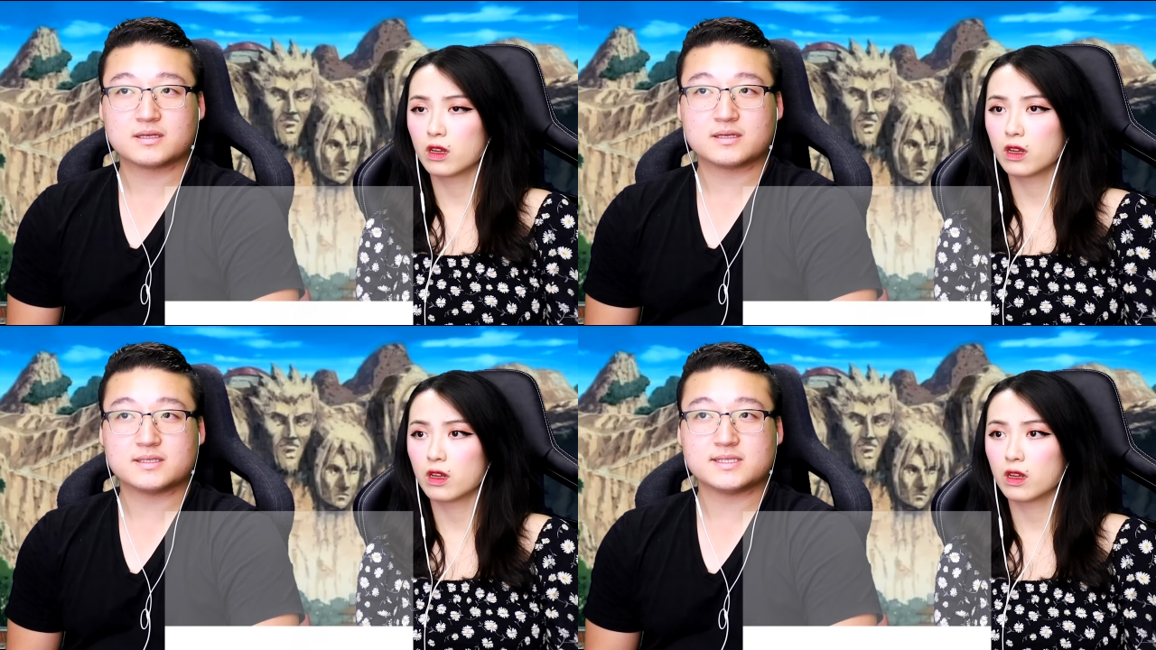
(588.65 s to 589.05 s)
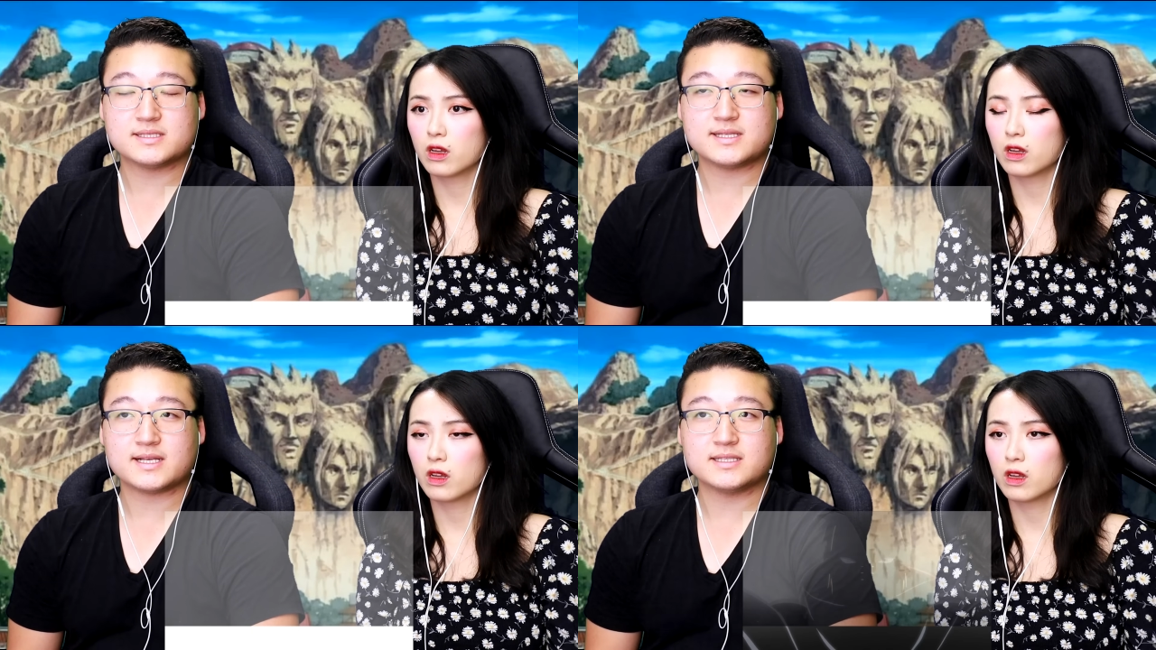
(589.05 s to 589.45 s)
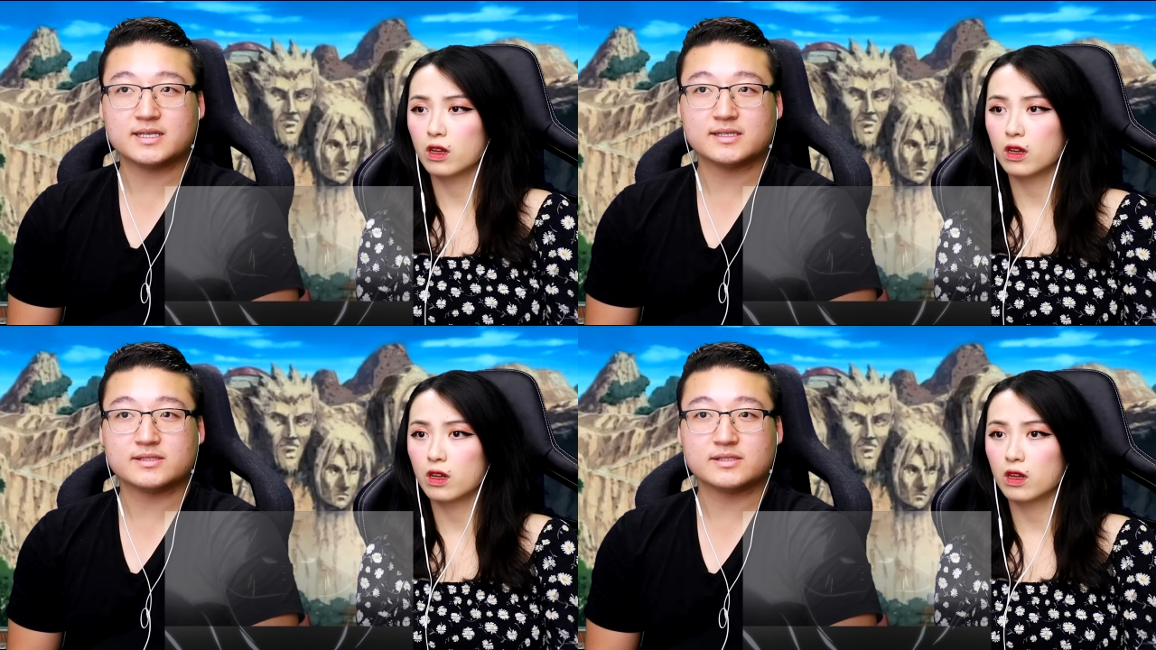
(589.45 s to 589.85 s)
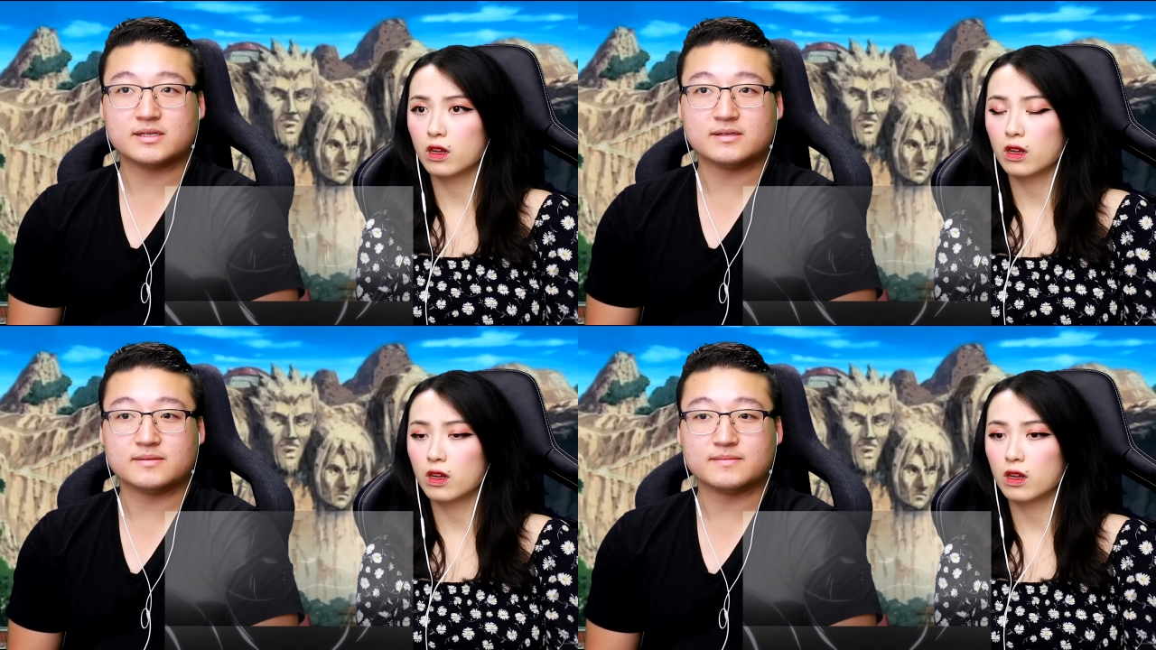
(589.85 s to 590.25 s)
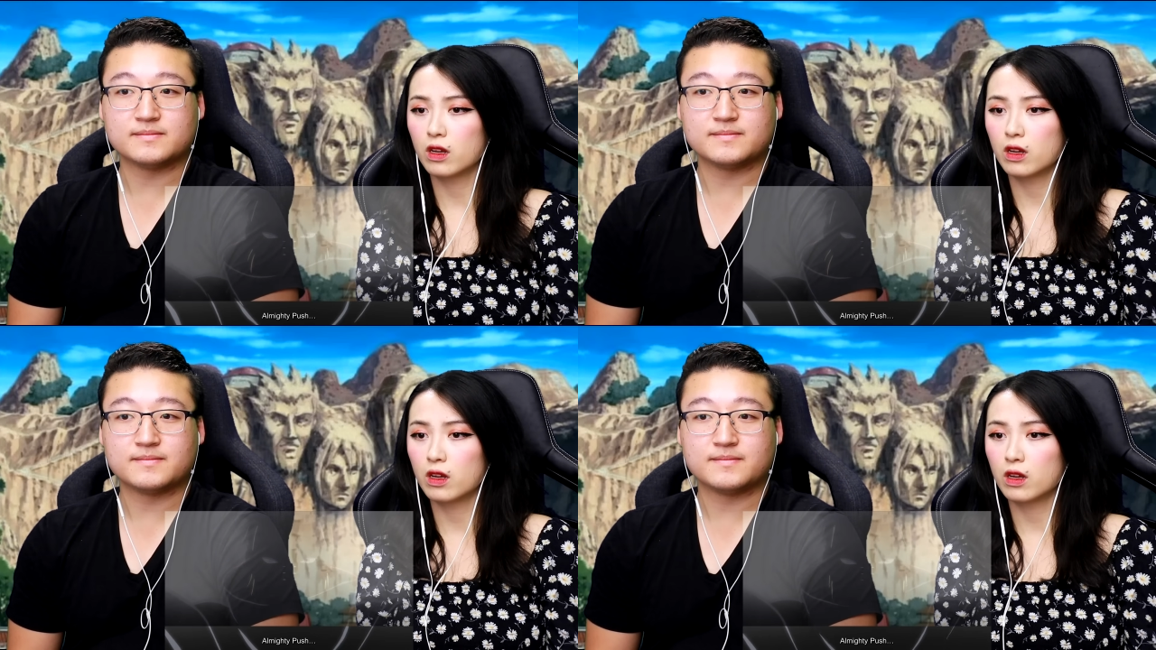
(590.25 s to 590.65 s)
Speaker 1: Cause his technique is
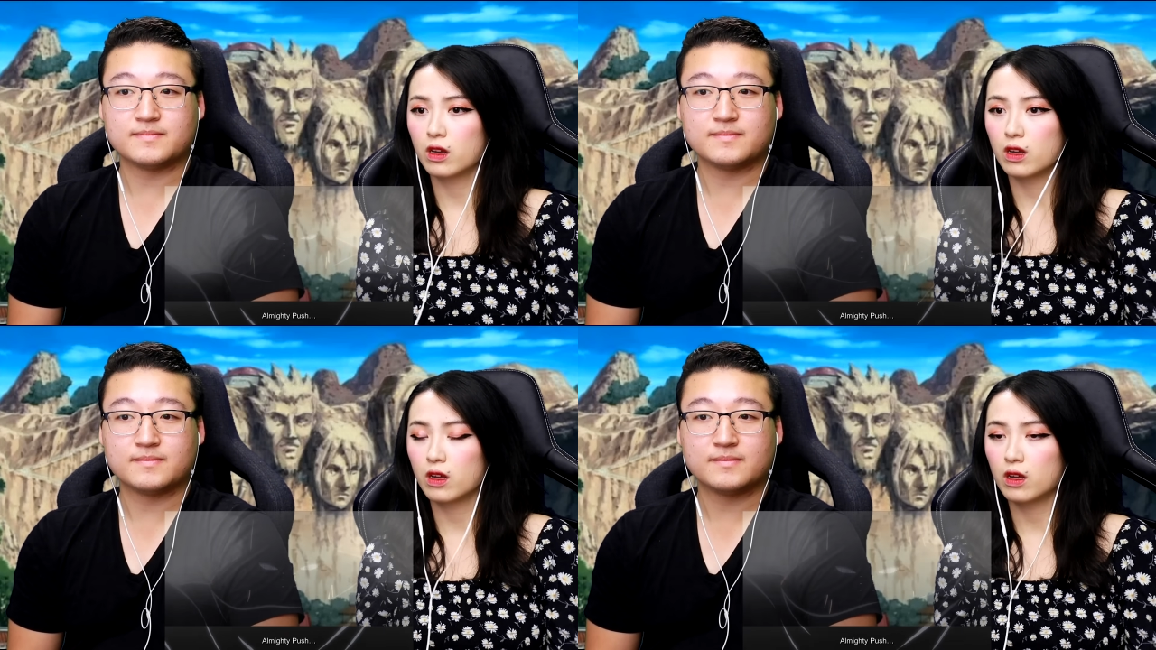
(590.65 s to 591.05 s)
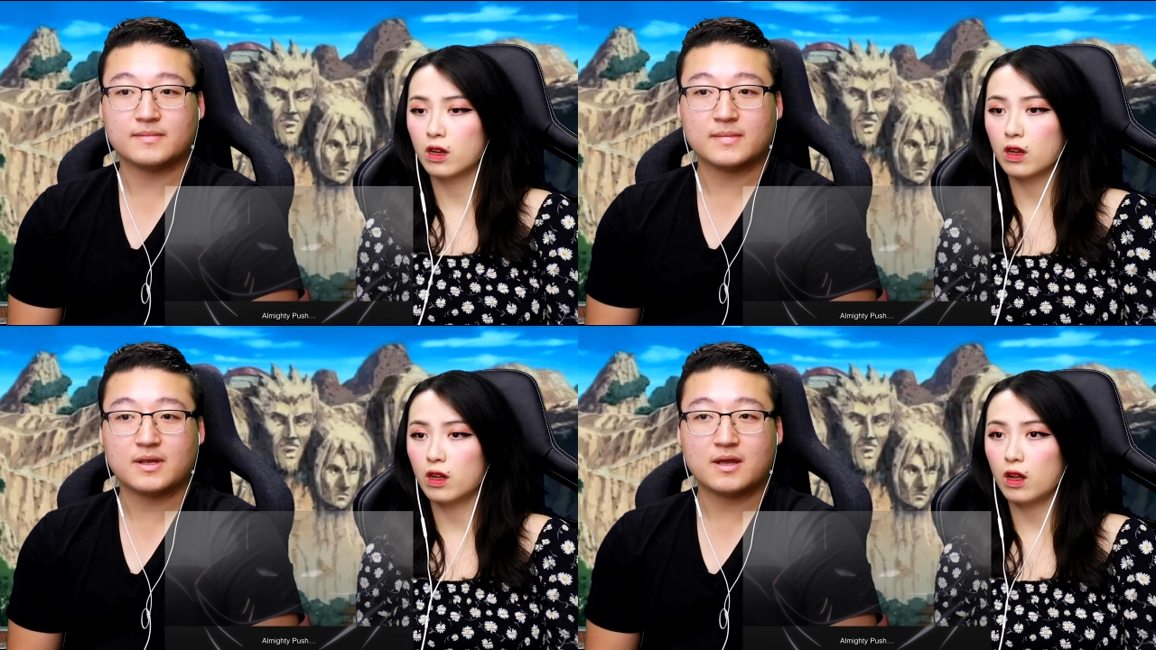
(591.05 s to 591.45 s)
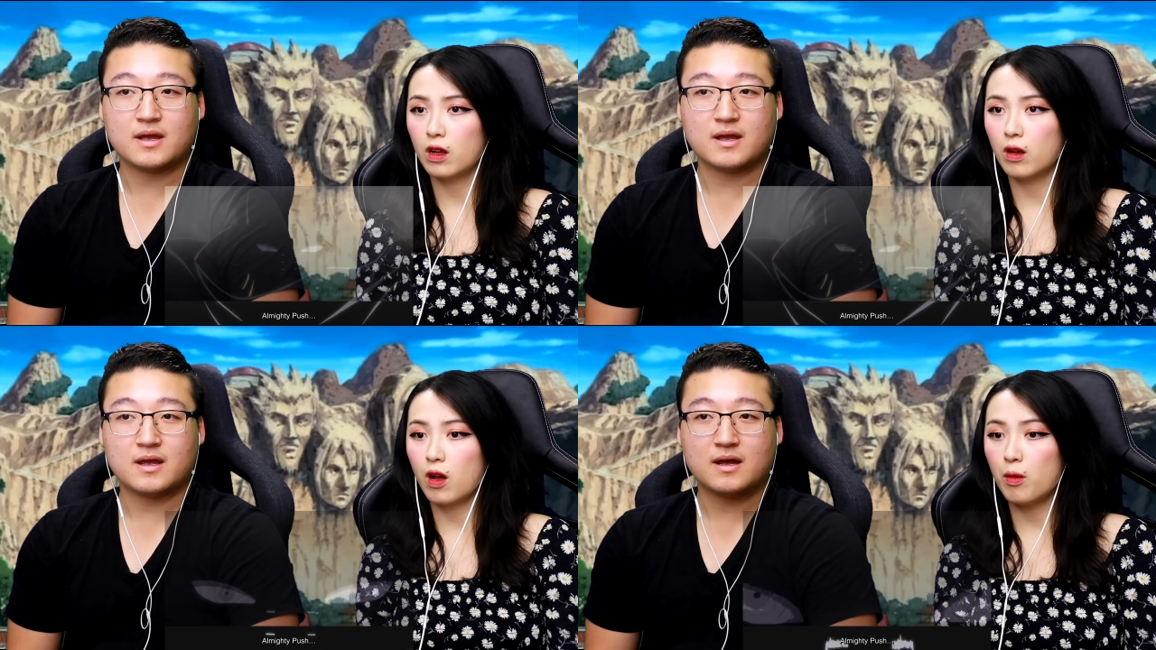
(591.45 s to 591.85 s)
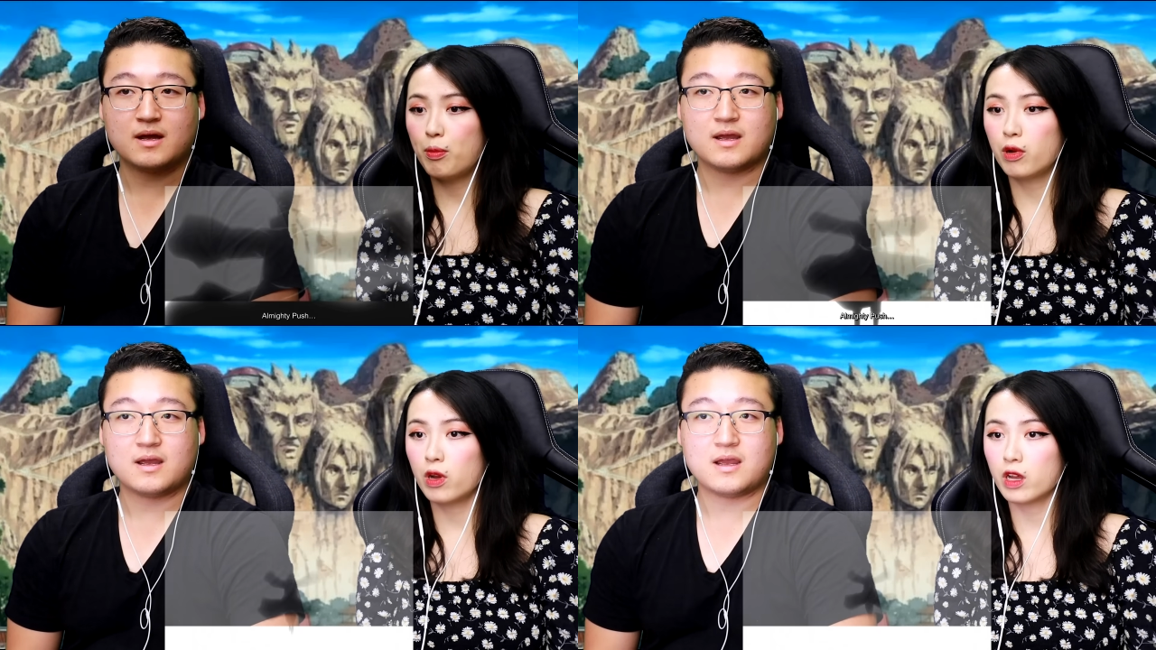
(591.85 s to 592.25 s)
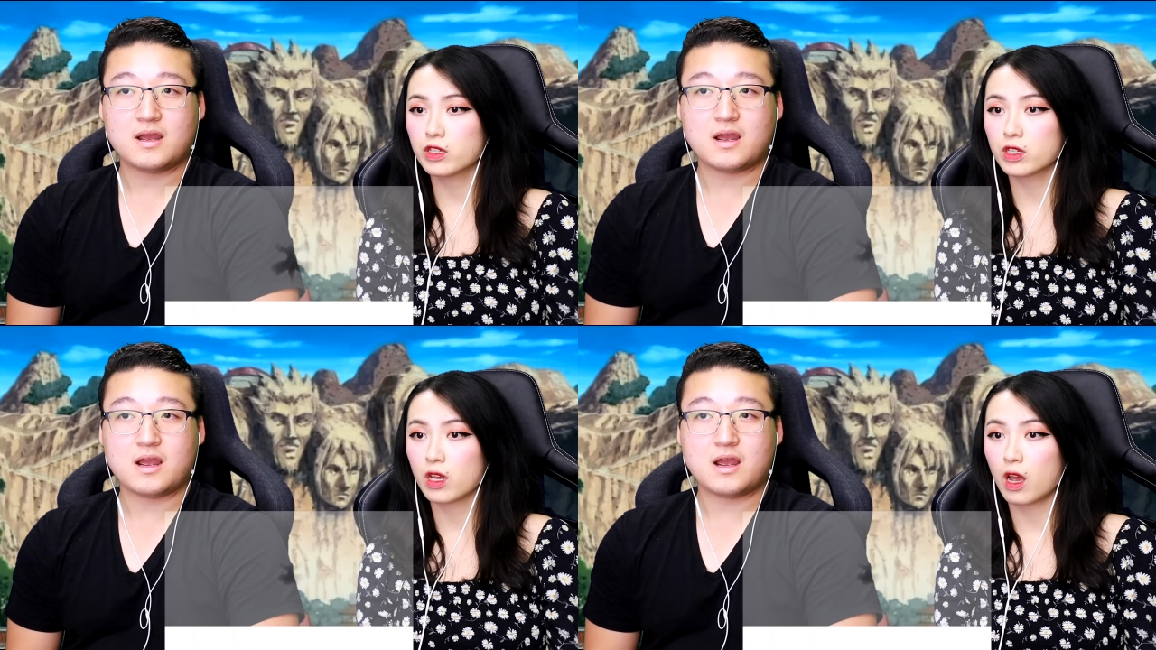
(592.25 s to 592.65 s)
um
Speaker 2: a push.